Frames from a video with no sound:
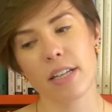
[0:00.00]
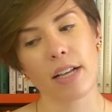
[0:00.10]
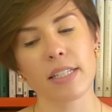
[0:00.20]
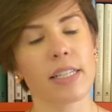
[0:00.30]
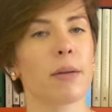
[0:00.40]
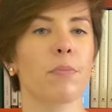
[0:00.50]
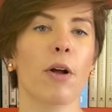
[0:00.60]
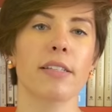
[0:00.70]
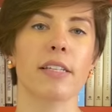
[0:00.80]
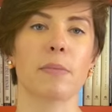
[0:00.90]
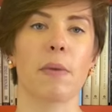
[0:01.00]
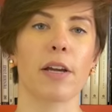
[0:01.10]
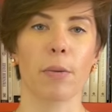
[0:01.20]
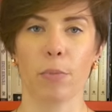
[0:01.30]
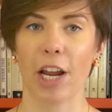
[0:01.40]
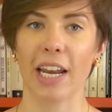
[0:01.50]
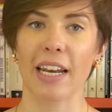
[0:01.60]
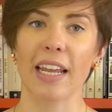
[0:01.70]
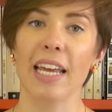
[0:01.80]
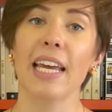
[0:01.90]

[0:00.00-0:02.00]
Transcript: doesn't get processed by your brain.